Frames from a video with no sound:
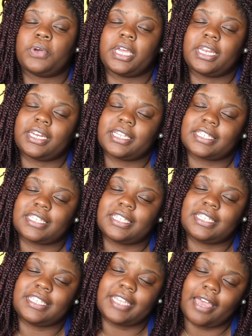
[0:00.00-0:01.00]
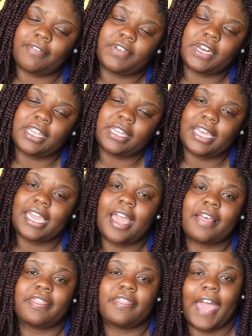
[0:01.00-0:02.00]
and it is definitely
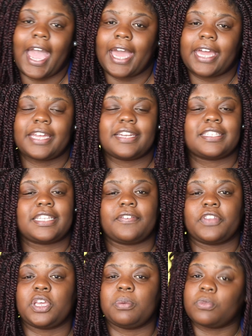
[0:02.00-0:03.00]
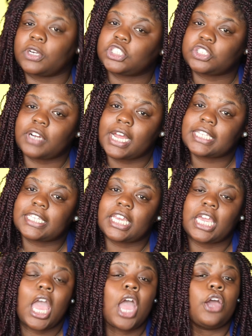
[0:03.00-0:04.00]
that. It is definitely moisturizing.